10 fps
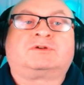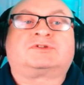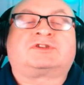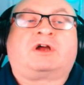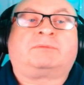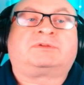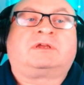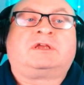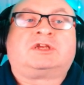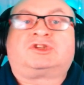stops
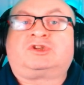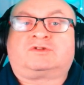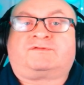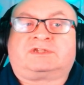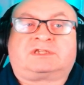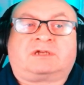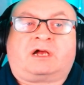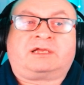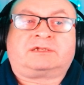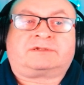just for
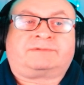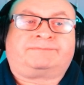tyres.